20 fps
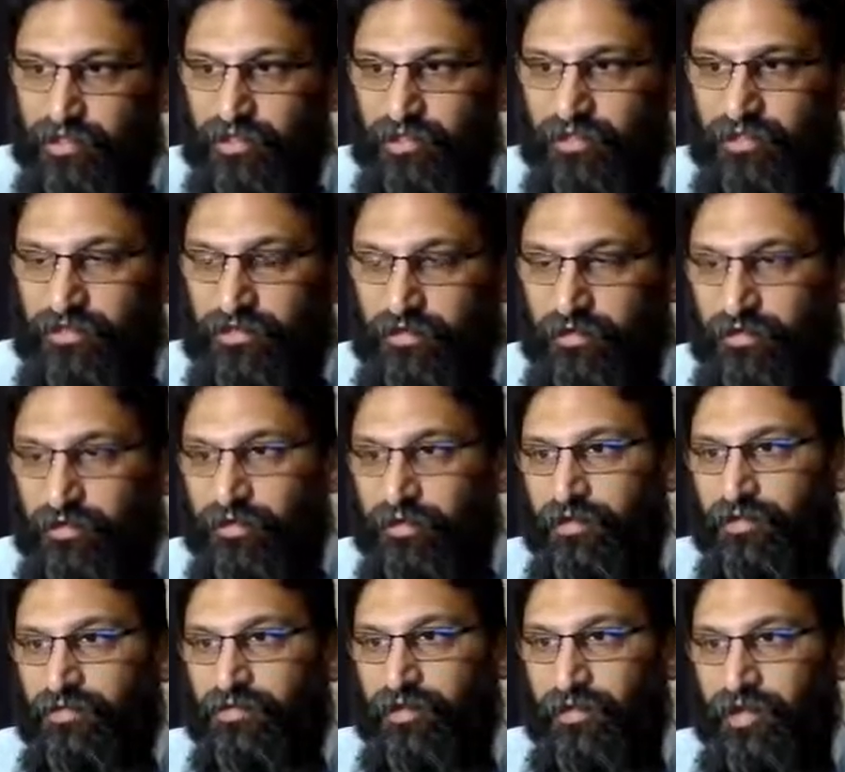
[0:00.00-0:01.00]
So
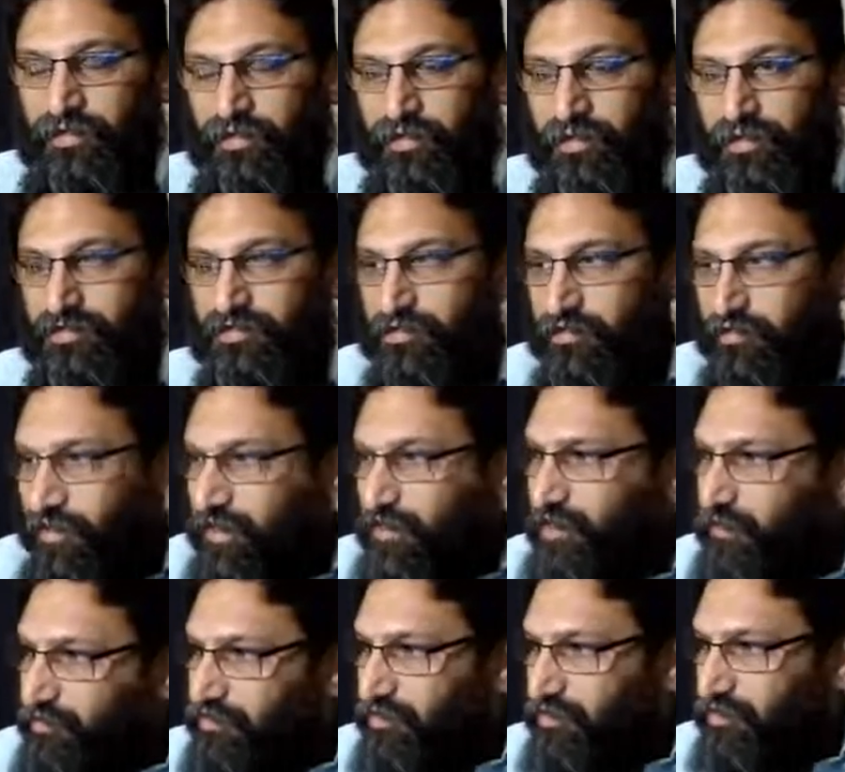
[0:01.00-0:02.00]
I think it's a great
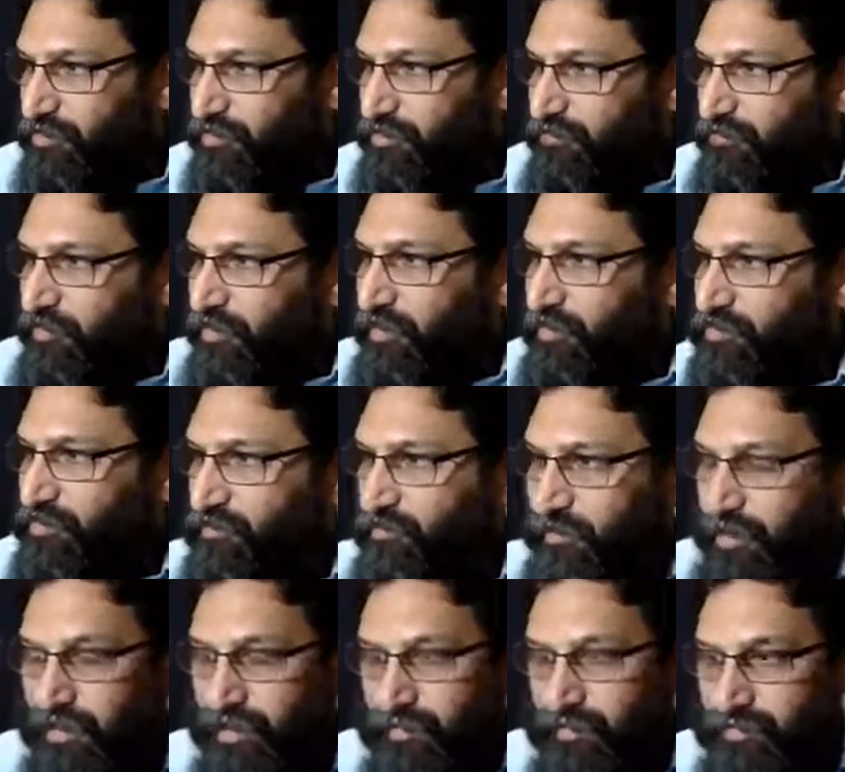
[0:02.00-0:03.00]
opportunity for us to
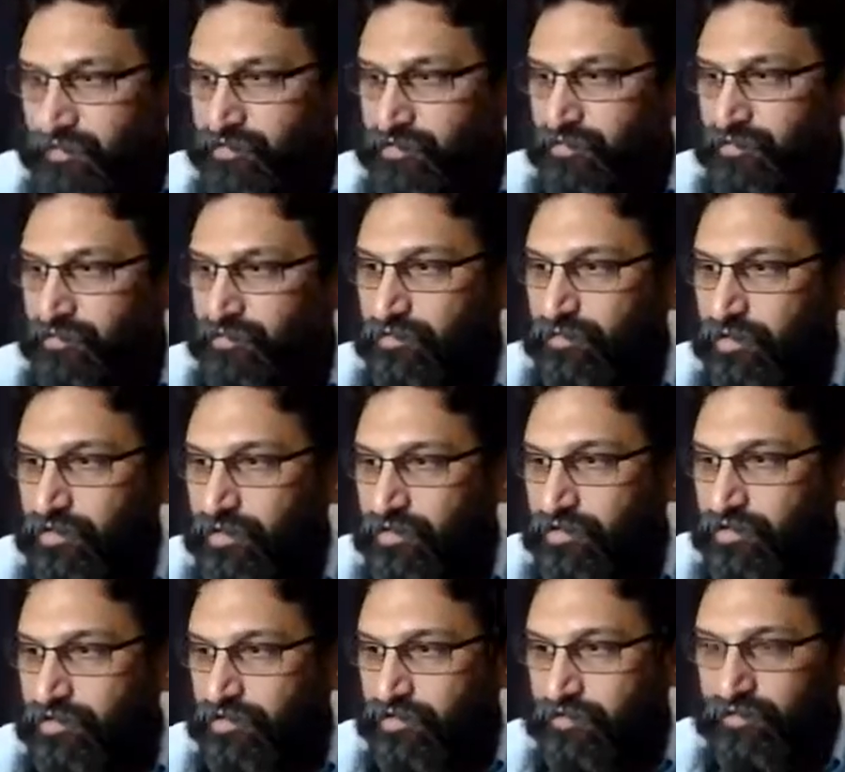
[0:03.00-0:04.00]
be able to
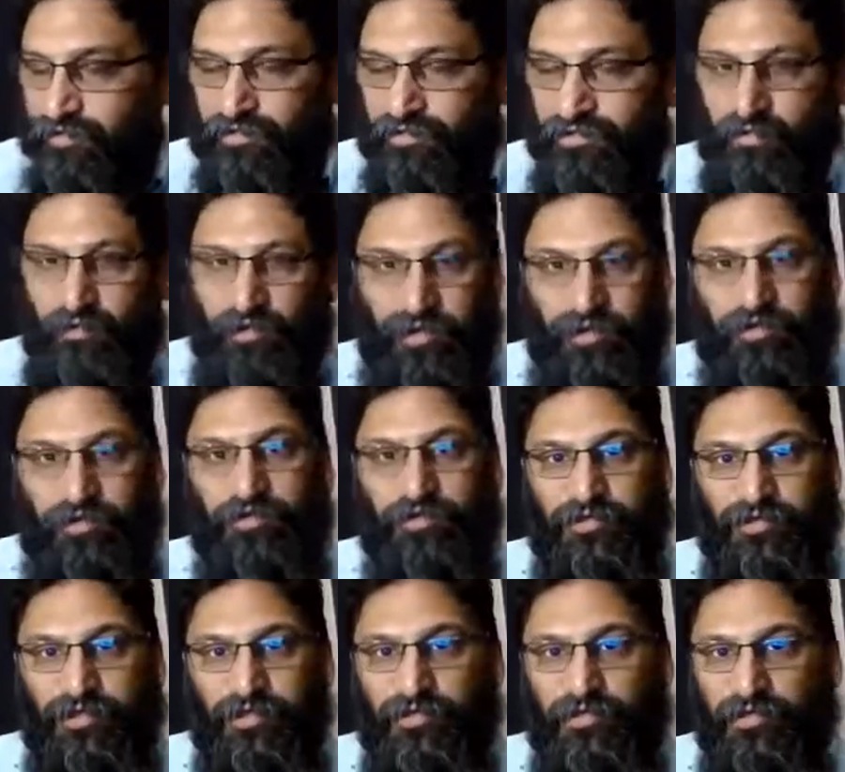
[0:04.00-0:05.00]
work with
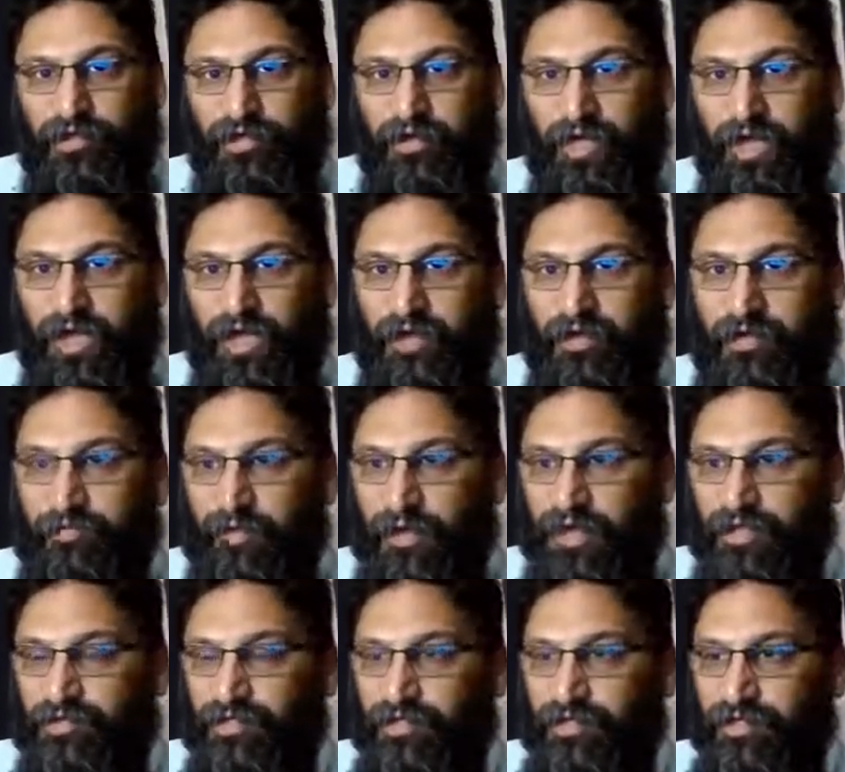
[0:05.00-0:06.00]
children and
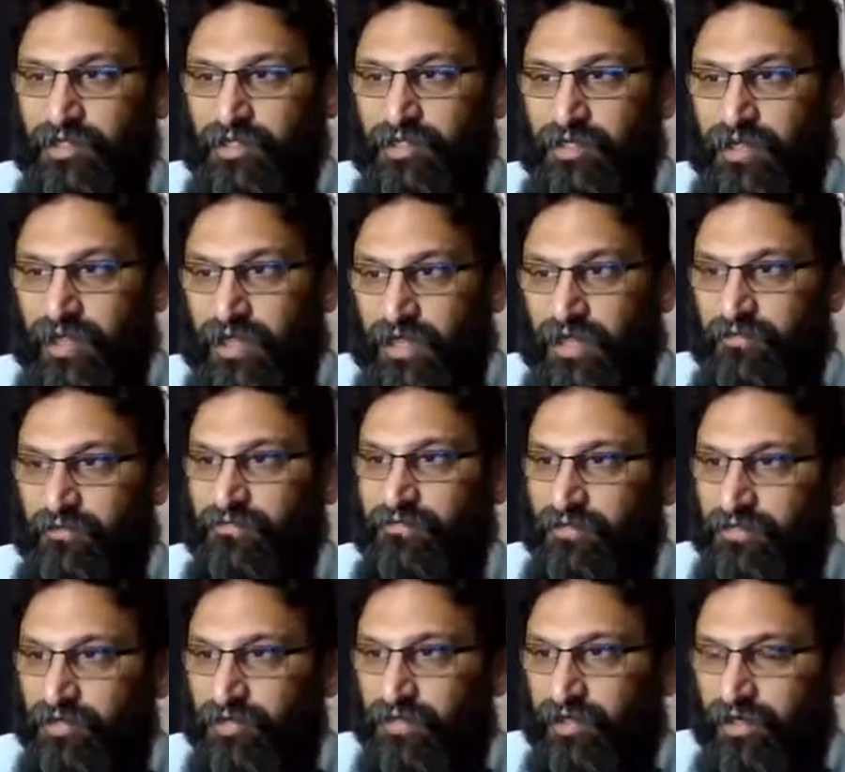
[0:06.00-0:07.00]
make sure that they have
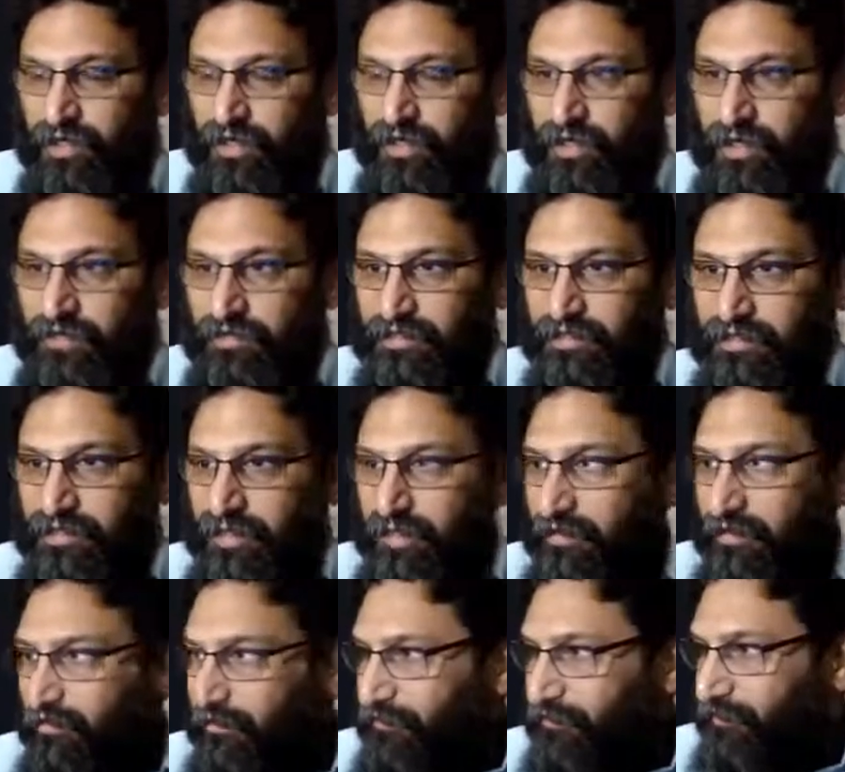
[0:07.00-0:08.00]
a healthy
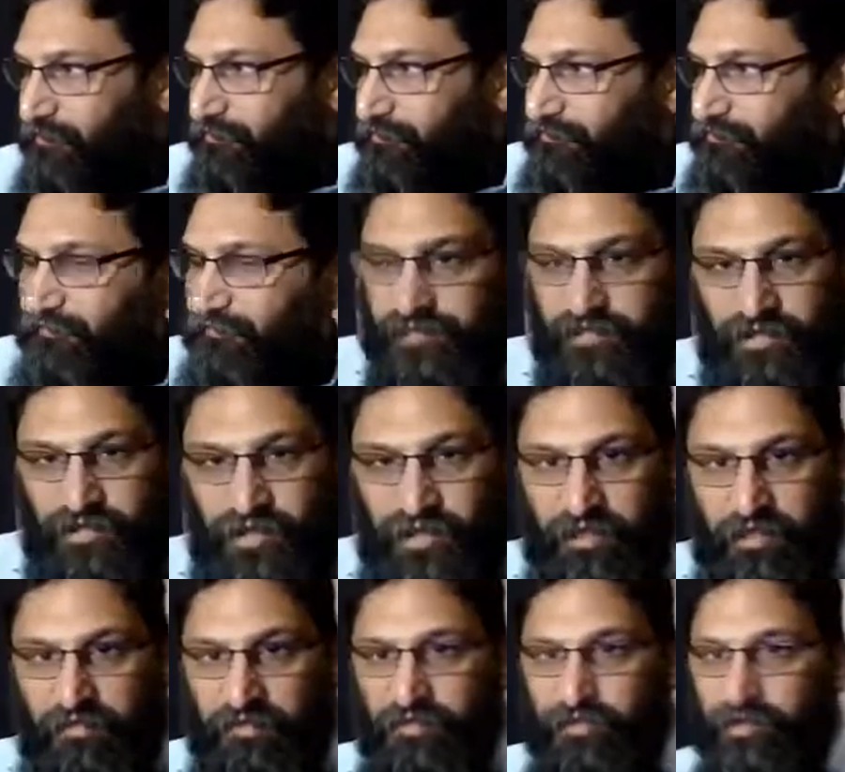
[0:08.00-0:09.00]
life. So
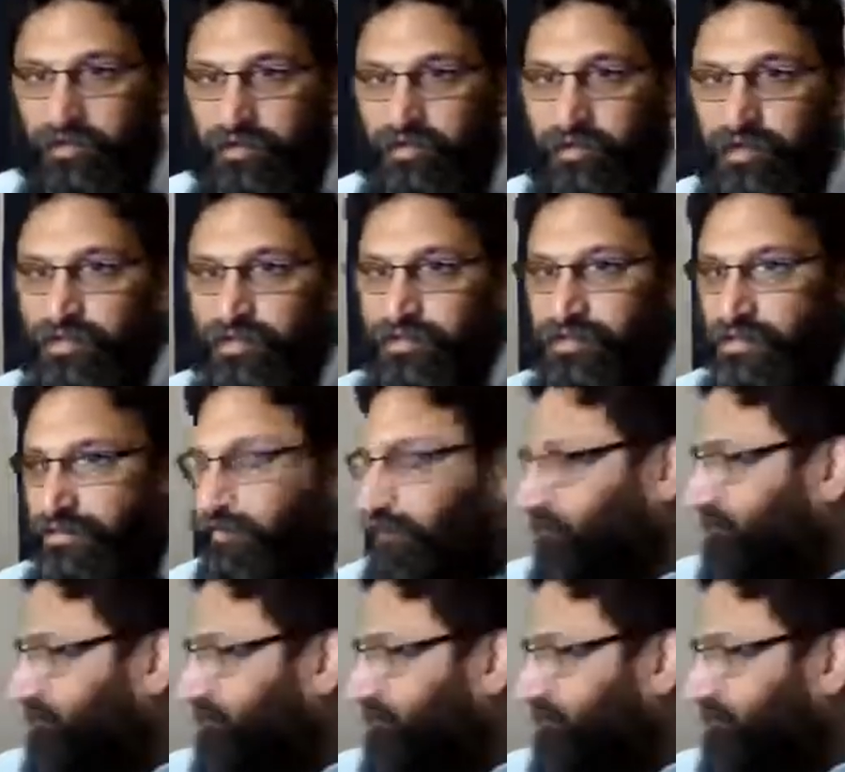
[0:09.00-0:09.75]
thank you for that question.